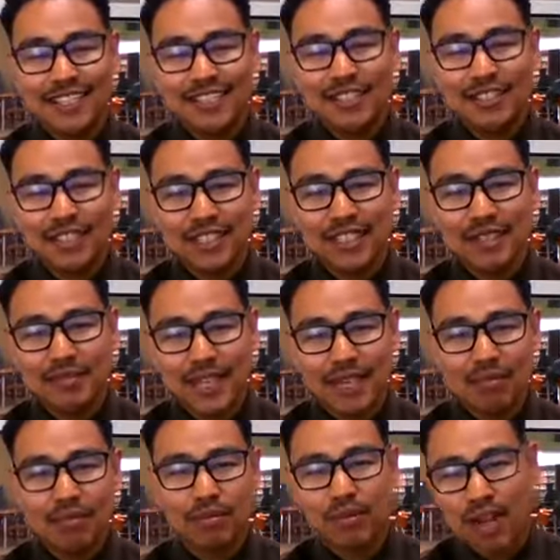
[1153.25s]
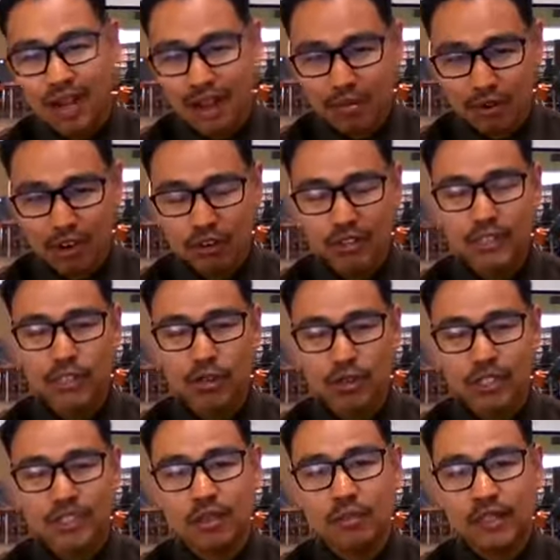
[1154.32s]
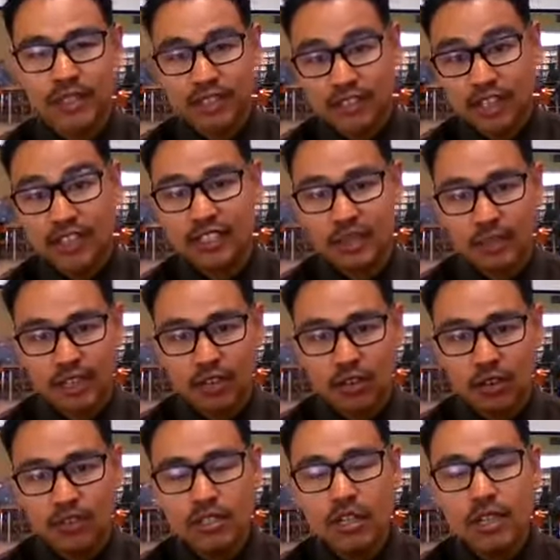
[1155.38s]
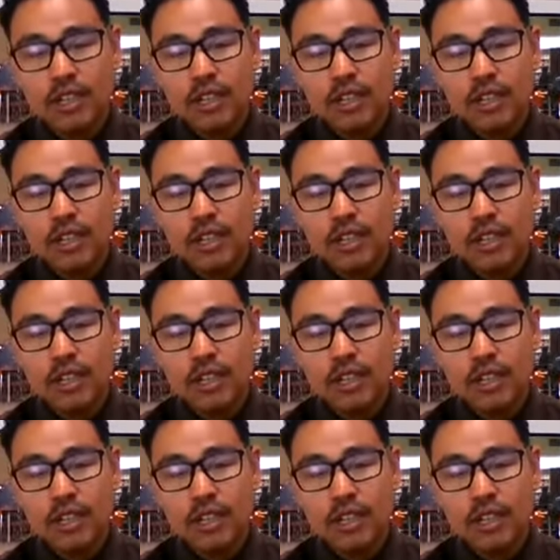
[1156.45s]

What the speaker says: the student is making progress towards completing their academic goal.